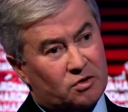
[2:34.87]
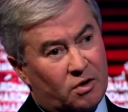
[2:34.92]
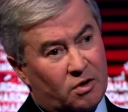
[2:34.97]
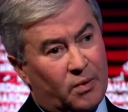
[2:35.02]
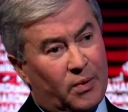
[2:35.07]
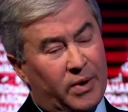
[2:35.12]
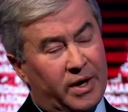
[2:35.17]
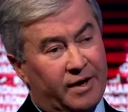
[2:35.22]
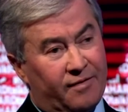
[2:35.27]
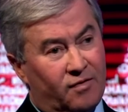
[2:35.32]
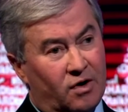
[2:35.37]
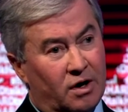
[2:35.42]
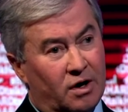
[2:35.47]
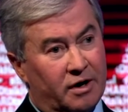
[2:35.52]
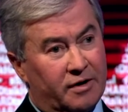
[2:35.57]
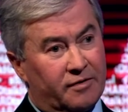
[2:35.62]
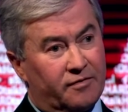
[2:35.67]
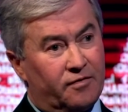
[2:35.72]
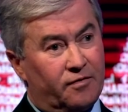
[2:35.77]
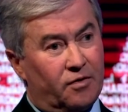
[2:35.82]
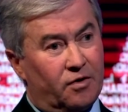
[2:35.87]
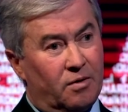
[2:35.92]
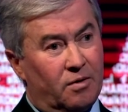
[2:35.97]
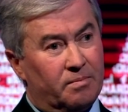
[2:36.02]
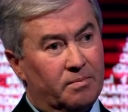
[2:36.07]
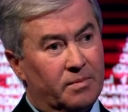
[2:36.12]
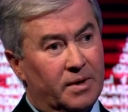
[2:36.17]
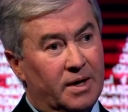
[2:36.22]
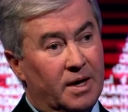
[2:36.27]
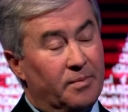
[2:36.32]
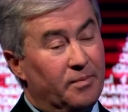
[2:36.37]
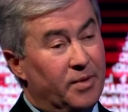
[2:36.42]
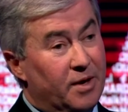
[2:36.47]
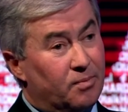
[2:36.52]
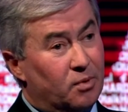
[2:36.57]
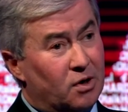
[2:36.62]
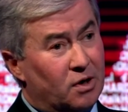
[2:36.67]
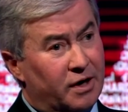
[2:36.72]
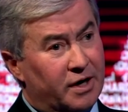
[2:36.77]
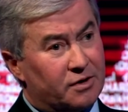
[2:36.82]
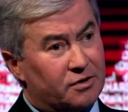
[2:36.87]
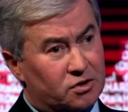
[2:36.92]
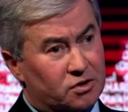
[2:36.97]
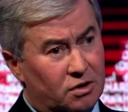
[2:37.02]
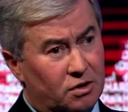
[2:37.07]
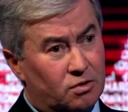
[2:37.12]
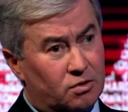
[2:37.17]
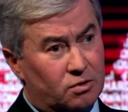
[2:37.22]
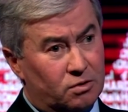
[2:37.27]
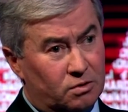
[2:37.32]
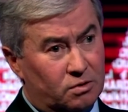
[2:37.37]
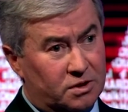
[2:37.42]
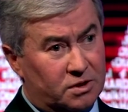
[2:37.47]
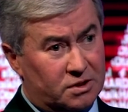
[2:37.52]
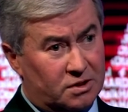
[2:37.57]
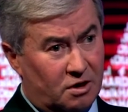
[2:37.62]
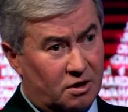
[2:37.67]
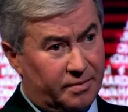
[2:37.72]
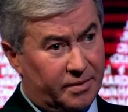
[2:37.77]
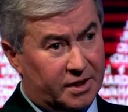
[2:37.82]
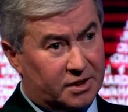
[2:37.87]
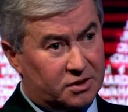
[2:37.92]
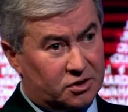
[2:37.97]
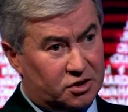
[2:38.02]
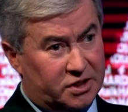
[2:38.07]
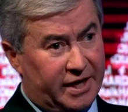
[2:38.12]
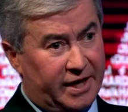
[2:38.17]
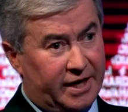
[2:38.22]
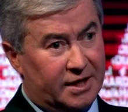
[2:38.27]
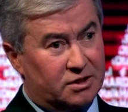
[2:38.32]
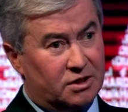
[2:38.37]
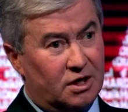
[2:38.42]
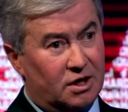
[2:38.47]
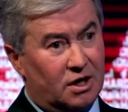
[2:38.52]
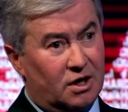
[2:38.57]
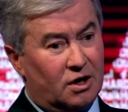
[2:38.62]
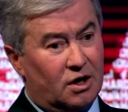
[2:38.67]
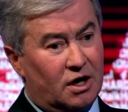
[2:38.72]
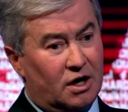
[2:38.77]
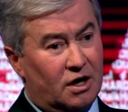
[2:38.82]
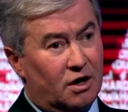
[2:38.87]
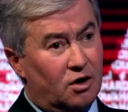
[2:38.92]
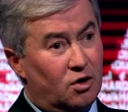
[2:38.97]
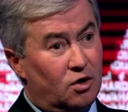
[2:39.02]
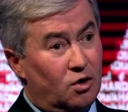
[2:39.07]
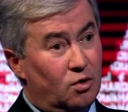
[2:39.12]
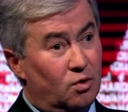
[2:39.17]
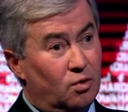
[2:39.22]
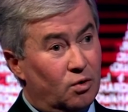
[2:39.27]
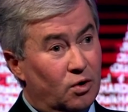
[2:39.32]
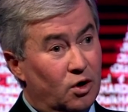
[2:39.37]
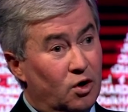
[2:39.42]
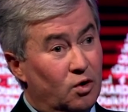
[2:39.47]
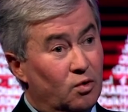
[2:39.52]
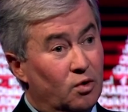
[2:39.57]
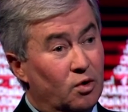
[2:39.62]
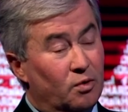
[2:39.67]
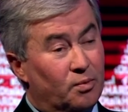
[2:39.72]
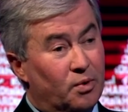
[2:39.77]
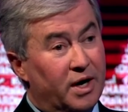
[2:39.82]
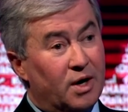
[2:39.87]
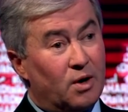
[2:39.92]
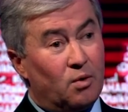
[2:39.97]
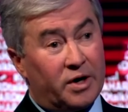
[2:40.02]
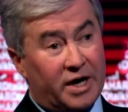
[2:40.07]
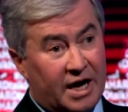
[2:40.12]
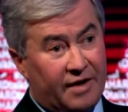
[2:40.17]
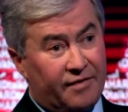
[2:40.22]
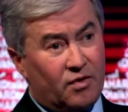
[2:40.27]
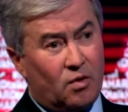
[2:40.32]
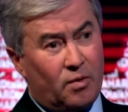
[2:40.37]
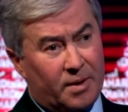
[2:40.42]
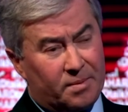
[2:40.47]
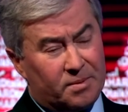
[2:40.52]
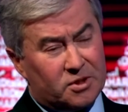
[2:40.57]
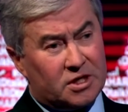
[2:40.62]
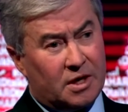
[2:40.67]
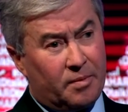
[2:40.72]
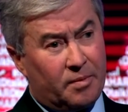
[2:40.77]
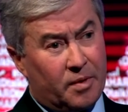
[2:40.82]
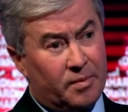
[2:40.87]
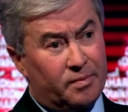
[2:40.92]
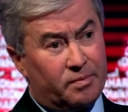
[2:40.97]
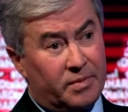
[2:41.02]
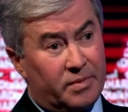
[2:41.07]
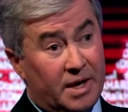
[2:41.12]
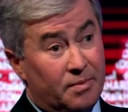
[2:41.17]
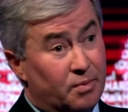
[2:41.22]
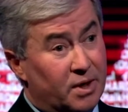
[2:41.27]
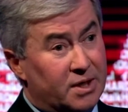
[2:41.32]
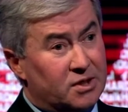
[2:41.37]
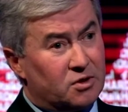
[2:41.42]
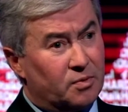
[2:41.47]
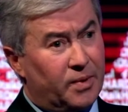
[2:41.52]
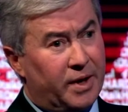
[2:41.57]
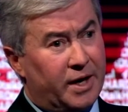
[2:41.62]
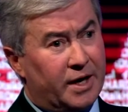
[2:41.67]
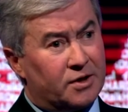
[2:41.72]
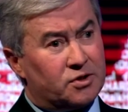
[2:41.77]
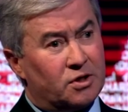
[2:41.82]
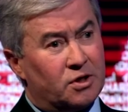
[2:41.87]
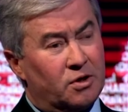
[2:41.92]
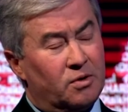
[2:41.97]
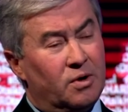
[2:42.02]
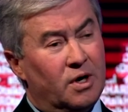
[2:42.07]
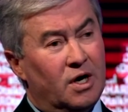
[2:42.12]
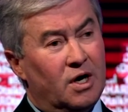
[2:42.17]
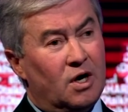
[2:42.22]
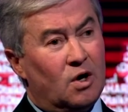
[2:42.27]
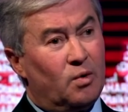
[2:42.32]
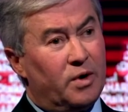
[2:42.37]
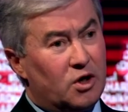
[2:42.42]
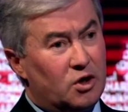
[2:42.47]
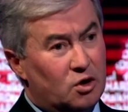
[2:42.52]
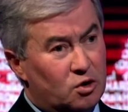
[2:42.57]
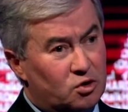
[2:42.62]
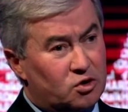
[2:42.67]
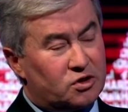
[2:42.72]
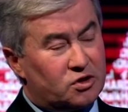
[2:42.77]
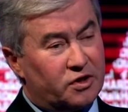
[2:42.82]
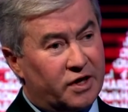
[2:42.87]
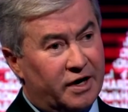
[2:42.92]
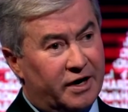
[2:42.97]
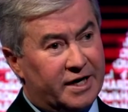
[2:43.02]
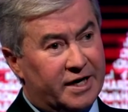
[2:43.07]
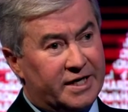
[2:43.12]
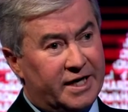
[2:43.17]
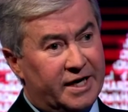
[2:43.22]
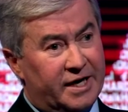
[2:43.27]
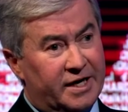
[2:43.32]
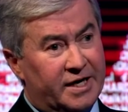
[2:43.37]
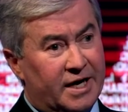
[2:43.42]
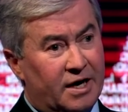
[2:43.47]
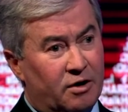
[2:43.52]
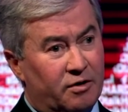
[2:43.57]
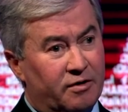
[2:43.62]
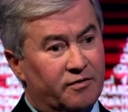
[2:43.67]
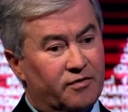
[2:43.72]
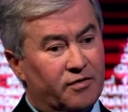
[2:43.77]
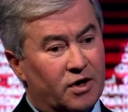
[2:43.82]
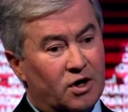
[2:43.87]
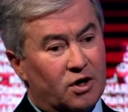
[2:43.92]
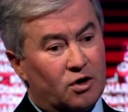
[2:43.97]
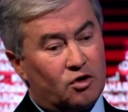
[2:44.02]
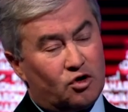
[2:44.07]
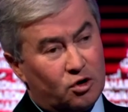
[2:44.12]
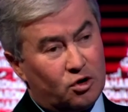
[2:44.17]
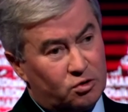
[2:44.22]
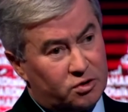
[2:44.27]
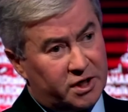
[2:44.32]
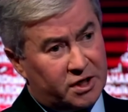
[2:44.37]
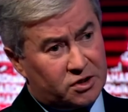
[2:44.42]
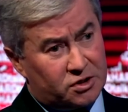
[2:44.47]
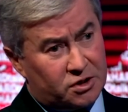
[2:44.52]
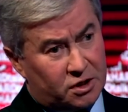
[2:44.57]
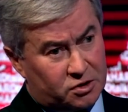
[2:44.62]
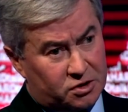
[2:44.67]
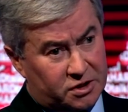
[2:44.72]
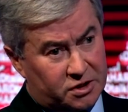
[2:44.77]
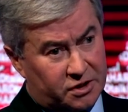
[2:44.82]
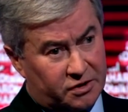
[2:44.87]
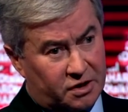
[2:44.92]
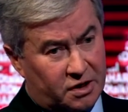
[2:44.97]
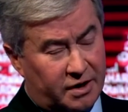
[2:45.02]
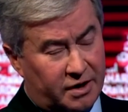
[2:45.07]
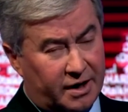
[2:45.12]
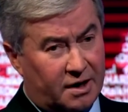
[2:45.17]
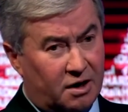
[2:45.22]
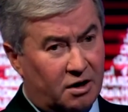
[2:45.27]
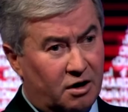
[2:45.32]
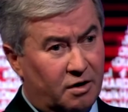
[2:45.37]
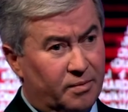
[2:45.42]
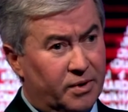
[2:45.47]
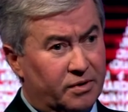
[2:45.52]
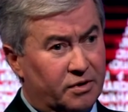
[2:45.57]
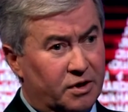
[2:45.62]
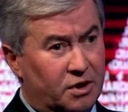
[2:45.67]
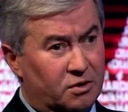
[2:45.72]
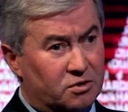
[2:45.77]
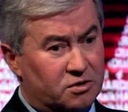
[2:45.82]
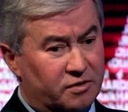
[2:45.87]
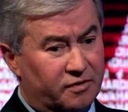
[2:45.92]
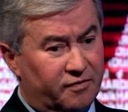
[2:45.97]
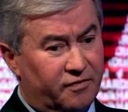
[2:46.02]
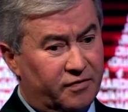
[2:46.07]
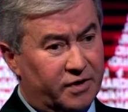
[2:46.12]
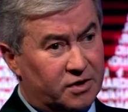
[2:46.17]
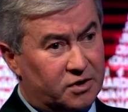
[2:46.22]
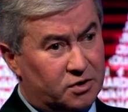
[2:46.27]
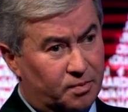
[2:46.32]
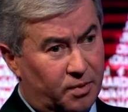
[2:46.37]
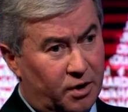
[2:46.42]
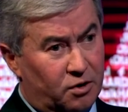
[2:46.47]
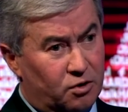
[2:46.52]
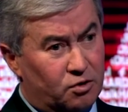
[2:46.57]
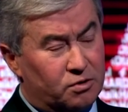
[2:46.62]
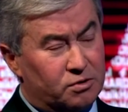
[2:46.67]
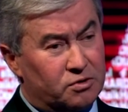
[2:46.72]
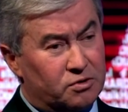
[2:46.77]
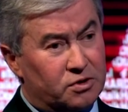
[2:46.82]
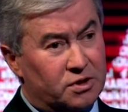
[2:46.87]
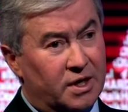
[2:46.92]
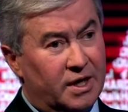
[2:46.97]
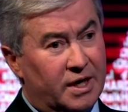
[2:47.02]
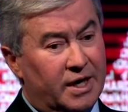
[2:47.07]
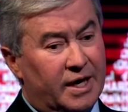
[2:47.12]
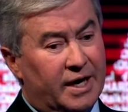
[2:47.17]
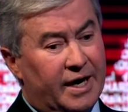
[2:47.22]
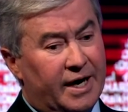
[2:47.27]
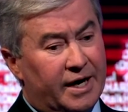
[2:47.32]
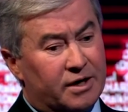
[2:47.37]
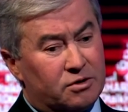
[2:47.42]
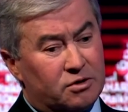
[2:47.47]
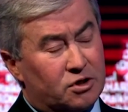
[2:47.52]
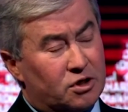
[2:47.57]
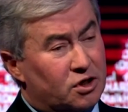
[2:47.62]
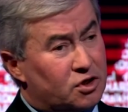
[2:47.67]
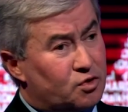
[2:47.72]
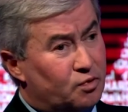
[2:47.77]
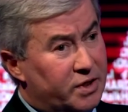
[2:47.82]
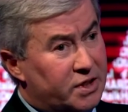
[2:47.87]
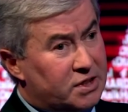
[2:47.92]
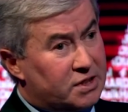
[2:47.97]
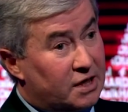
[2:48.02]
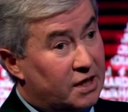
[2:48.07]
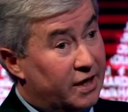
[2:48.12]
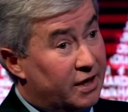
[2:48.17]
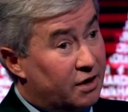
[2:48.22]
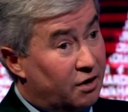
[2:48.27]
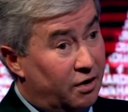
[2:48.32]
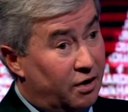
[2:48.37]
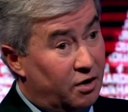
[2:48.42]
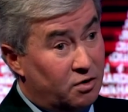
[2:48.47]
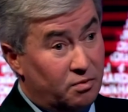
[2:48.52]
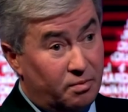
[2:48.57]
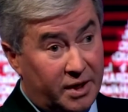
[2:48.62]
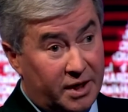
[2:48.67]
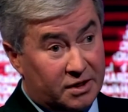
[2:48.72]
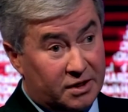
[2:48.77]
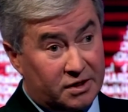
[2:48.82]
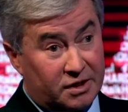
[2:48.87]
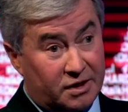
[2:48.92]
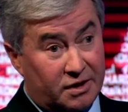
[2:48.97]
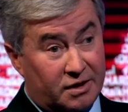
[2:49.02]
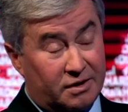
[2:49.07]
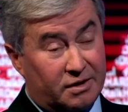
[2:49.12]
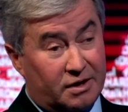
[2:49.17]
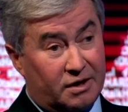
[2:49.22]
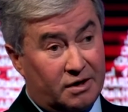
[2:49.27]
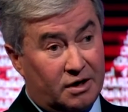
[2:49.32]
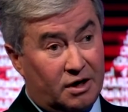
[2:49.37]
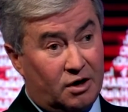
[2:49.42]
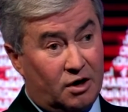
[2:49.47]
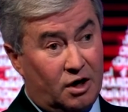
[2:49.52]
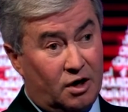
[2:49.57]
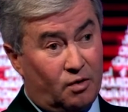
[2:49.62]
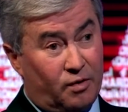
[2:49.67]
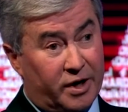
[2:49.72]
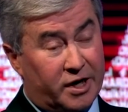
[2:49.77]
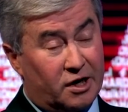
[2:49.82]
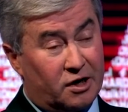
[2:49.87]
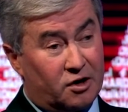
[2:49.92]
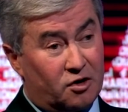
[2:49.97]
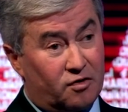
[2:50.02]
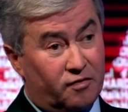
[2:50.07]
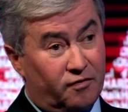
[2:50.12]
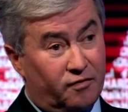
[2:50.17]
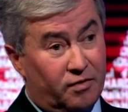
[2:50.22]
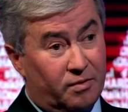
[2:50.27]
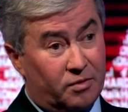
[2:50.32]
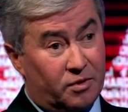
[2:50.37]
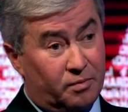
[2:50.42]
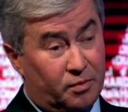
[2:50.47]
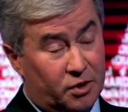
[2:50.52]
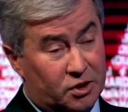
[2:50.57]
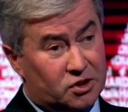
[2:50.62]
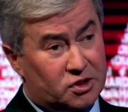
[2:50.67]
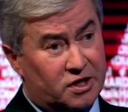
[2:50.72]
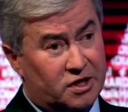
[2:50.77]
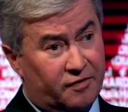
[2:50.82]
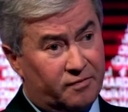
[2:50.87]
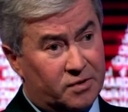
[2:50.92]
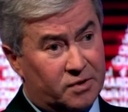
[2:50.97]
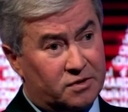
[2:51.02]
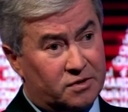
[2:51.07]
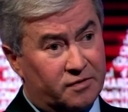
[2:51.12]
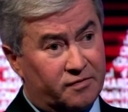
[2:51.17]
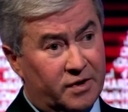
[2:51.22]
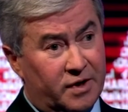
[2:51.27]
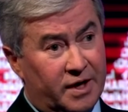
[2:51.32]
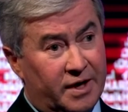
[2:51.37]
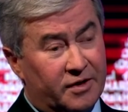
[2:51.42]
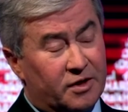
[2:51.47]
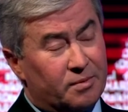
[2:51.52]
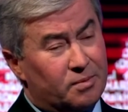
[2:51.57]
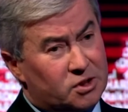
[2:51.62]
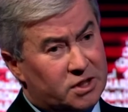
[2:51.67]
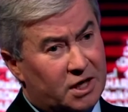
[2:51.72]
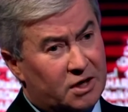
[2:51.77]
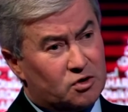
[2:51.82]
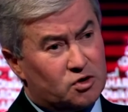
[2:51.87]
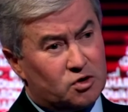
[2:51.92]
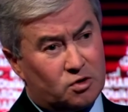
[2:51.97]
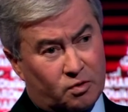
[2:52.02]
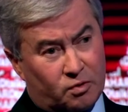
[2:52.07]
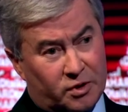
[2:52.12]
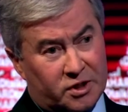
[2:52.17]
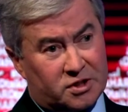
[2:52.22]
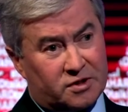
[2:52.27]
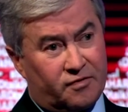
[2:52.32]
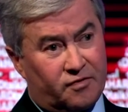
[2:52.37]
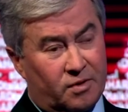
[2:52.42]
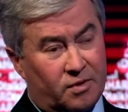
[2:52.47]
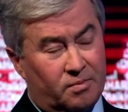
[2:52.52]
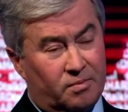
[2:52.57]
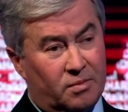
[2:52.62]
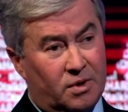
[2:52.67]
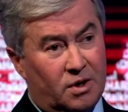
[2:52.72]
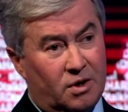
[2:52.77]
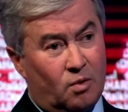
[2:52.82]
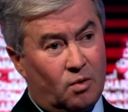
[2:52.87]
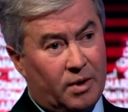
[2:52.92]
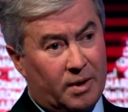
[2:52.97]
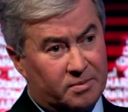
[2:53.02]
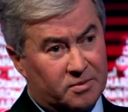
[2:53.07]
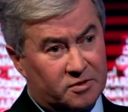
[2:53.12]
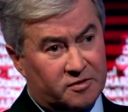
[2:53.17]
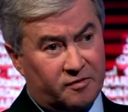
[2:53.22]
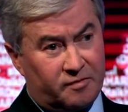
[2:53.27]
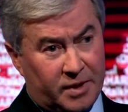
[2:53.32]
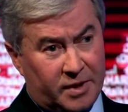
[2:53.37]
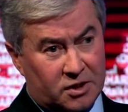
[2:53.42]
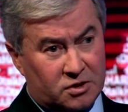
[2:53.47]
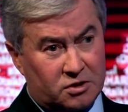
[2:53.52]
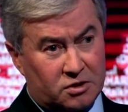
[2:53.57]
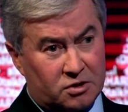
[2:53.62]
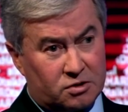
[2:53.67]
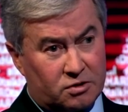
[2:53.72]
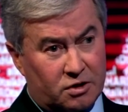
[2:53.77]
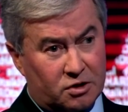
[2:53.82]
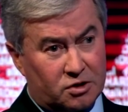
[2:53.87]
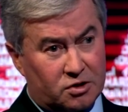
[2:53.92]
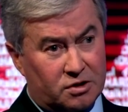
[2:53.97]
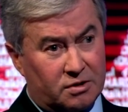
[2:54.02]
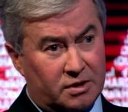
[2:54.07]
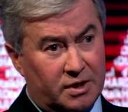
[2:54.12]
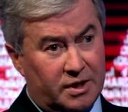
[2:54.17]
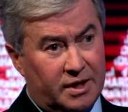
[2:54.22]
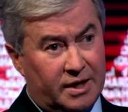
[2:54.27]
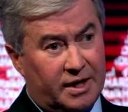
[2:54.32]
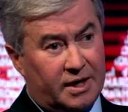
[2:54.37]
to our way of life from people like the so-called Islamic State, who will bring whatever weapons they may bring to bear. So we're used to the idea now of shootings such as in the nightclub and the use of explosions, and just recently in our own media, a recognition from the British government of the potential risk from weapons of mass destruction.